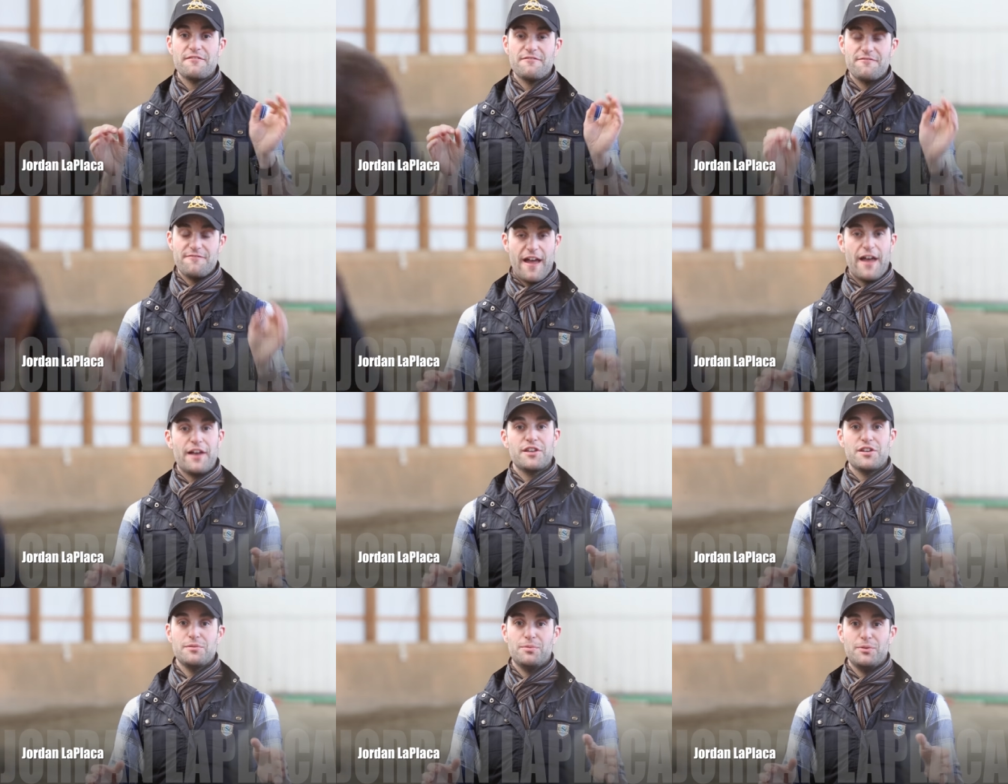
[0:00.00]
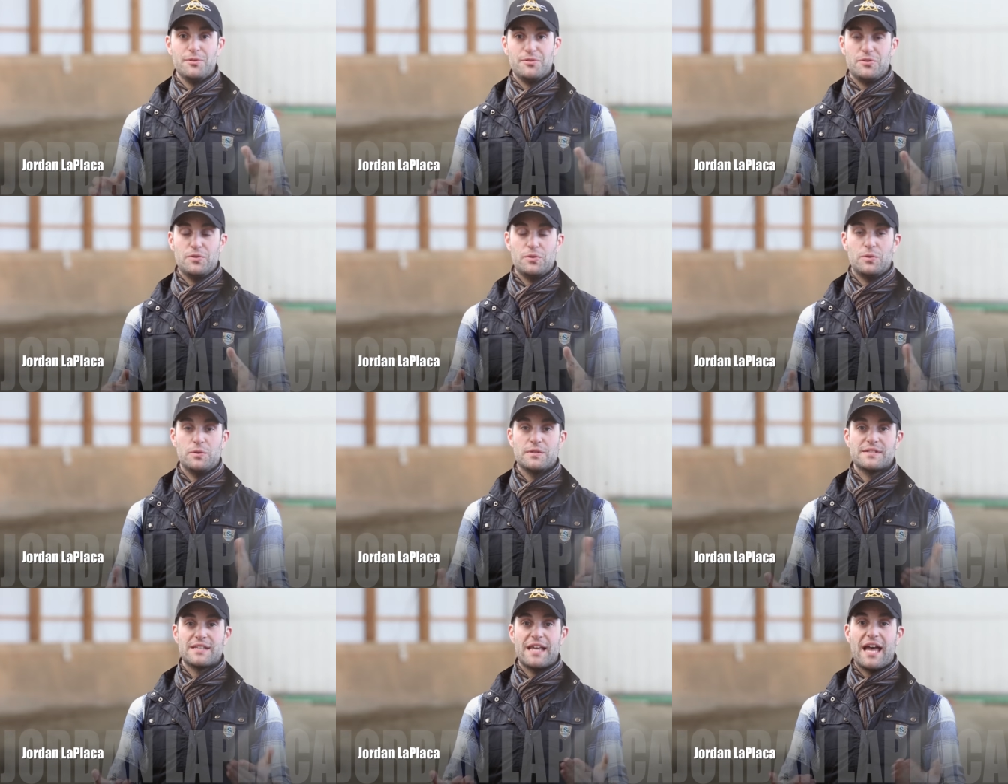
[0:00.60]
and valuable
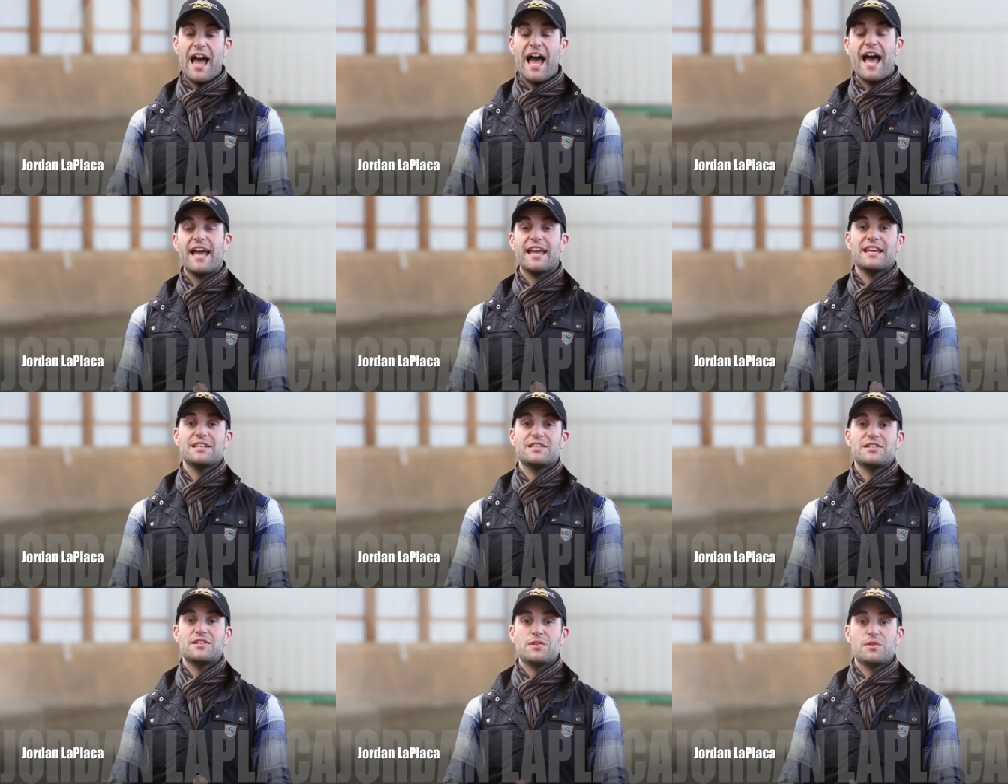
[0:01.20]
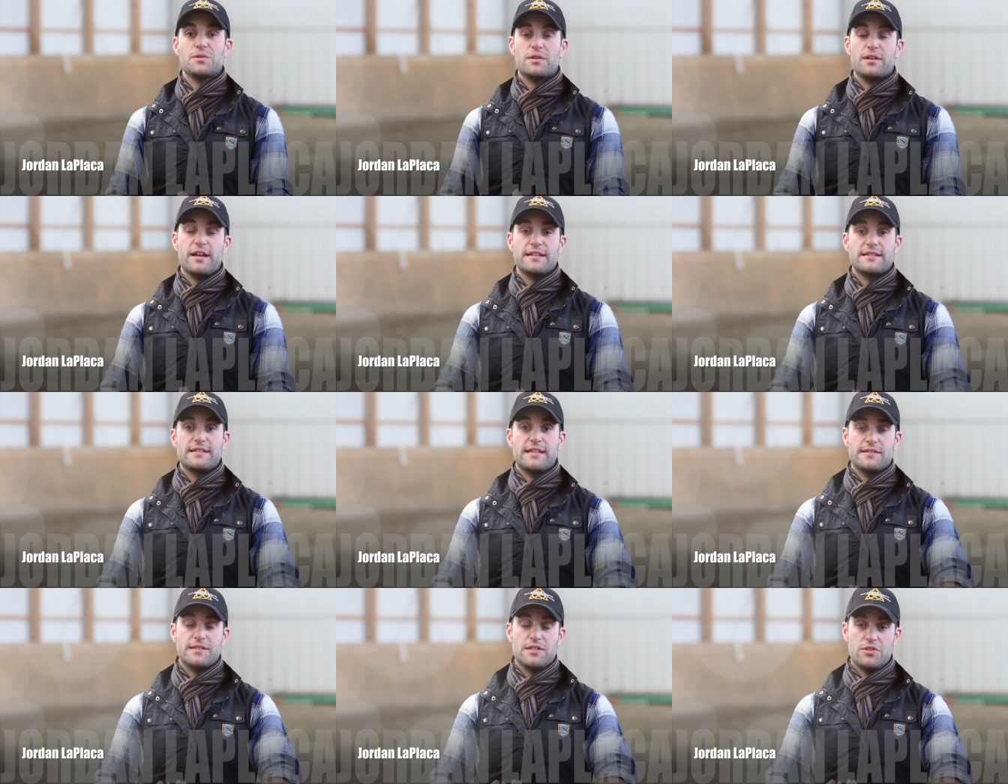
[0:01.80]
tools I get to
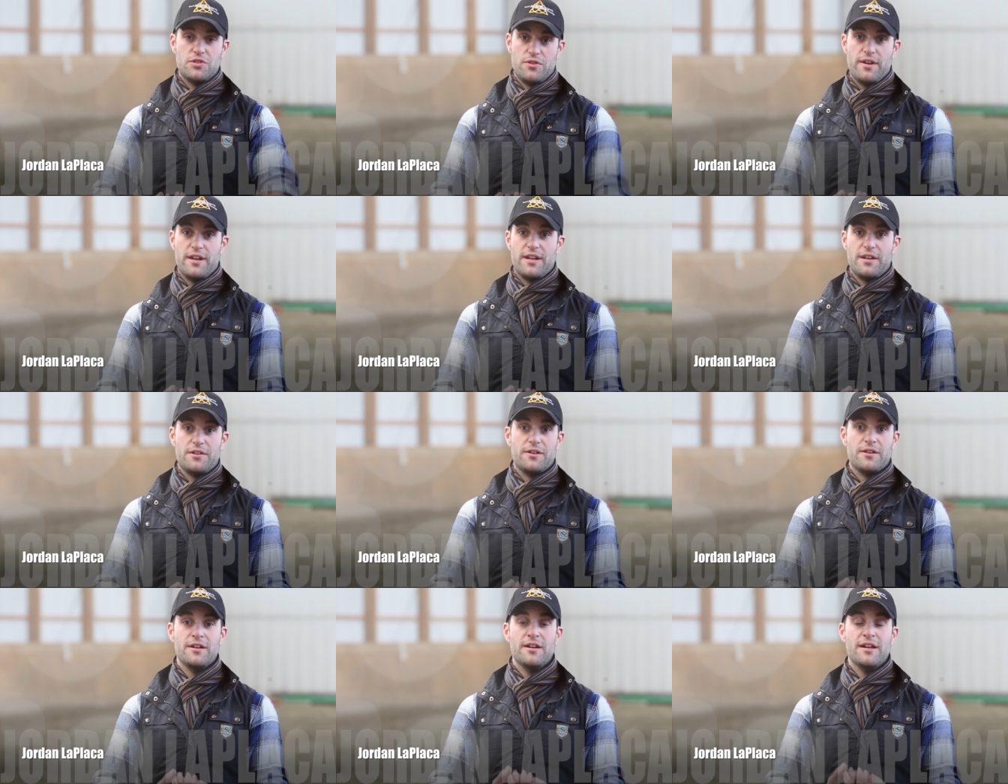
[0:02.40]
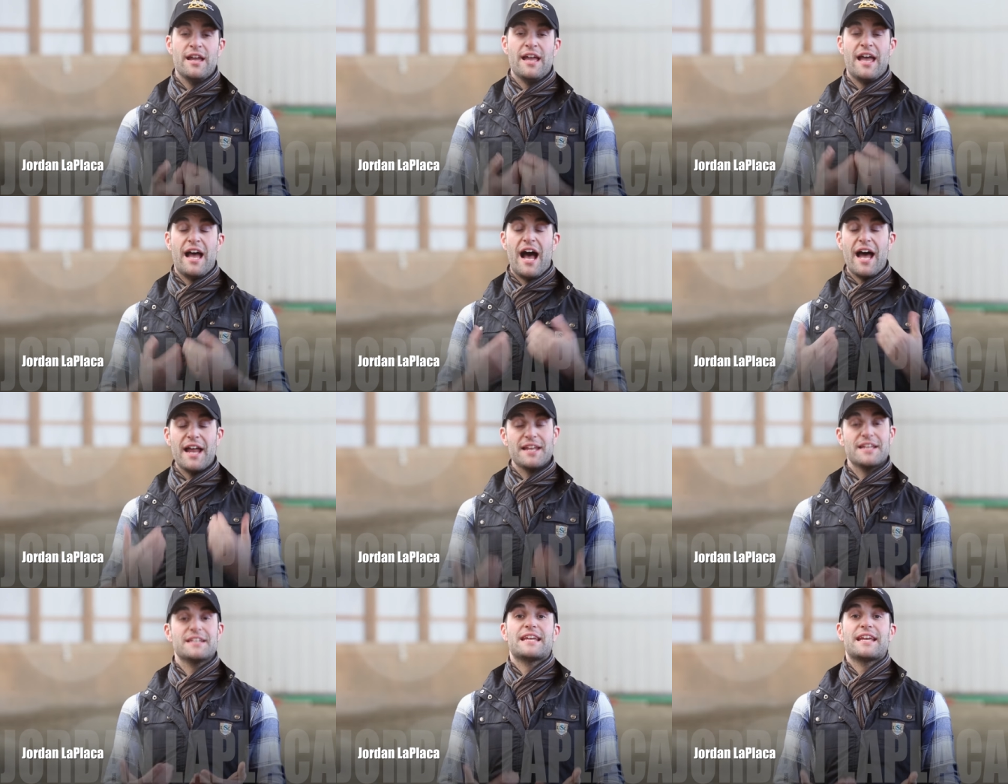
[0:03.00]
utilize as a trainer
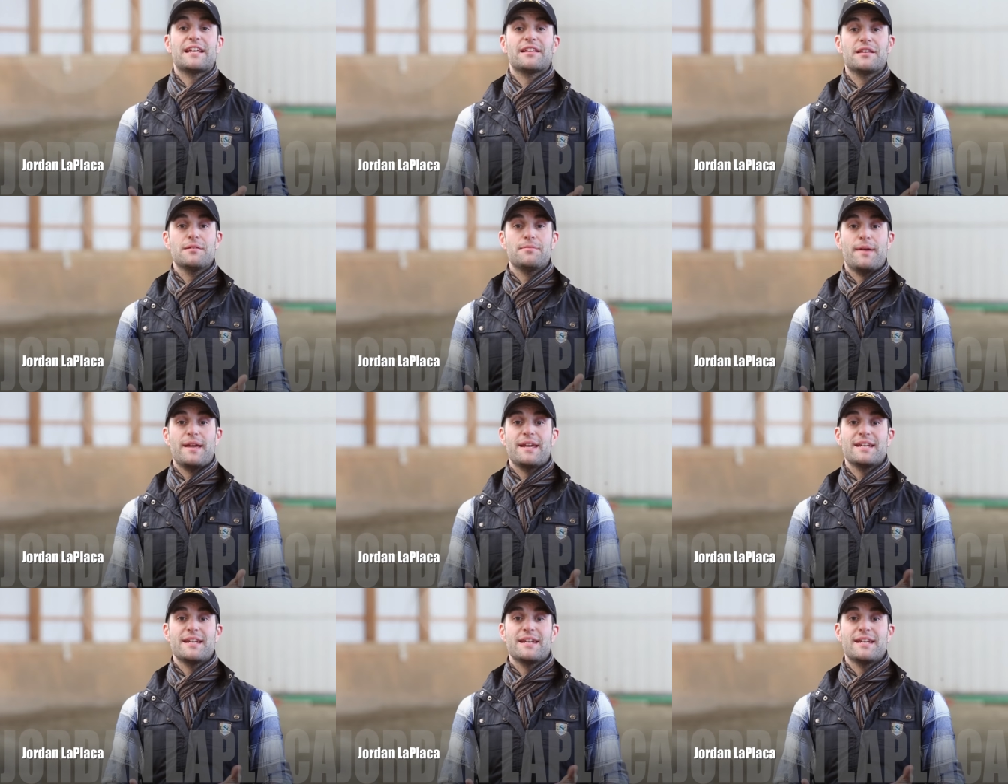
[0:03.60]
on a daily